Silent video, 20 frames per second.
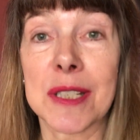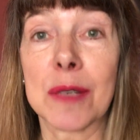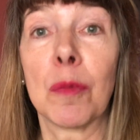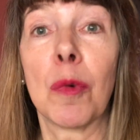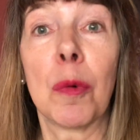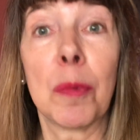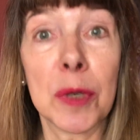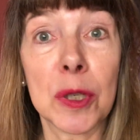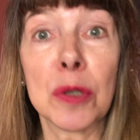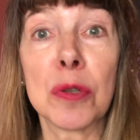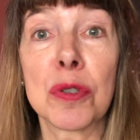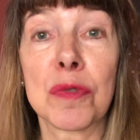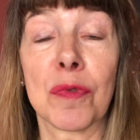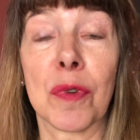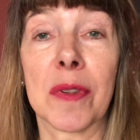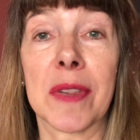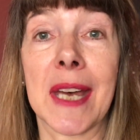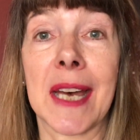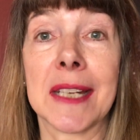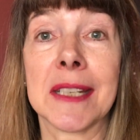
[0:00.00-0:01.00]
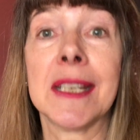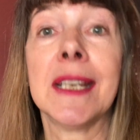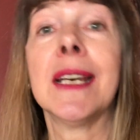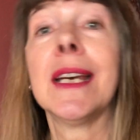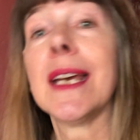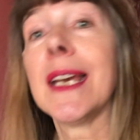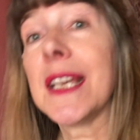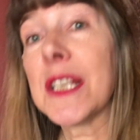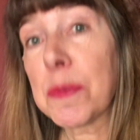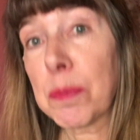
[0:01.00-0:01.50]
And what we use for that
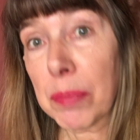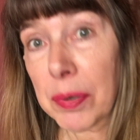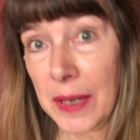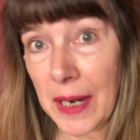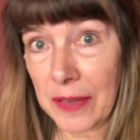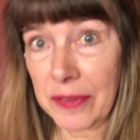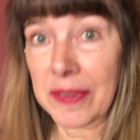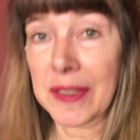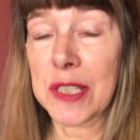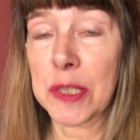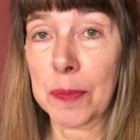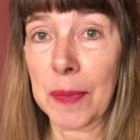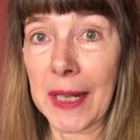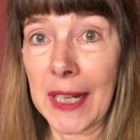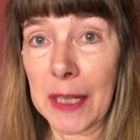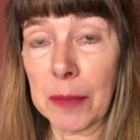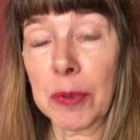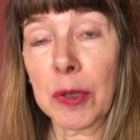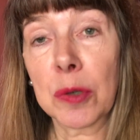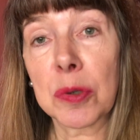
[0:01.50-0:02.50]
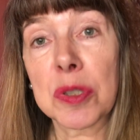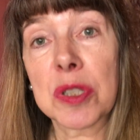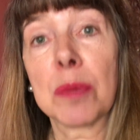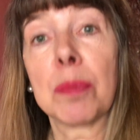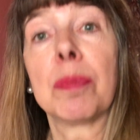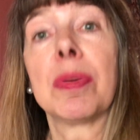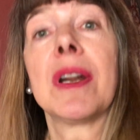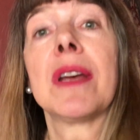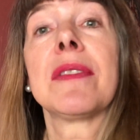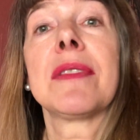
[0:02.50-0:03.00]
is breath as well, because the
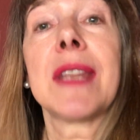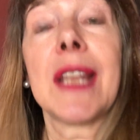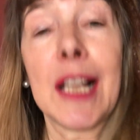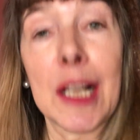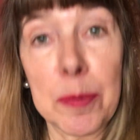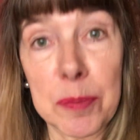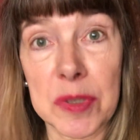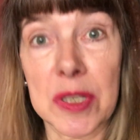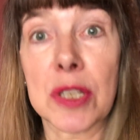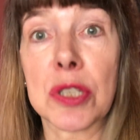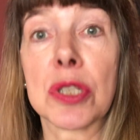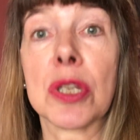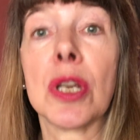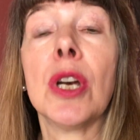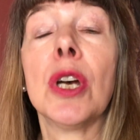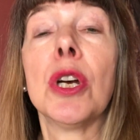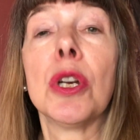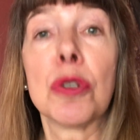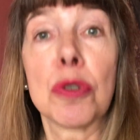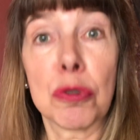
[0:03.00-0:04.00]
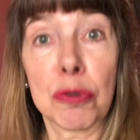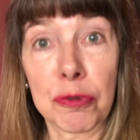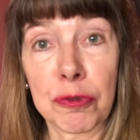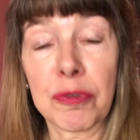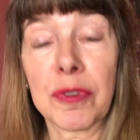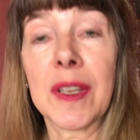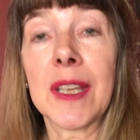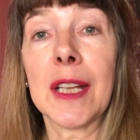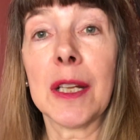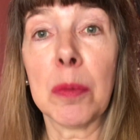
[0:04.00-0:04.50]
breath helps us to
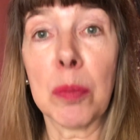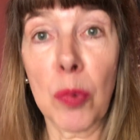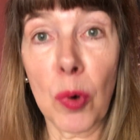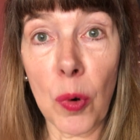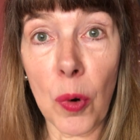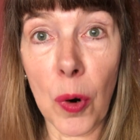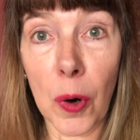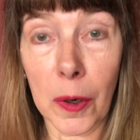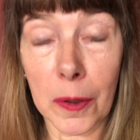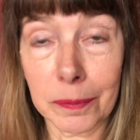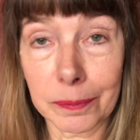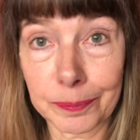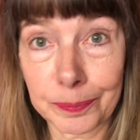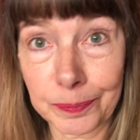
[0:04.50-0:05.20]
feel more.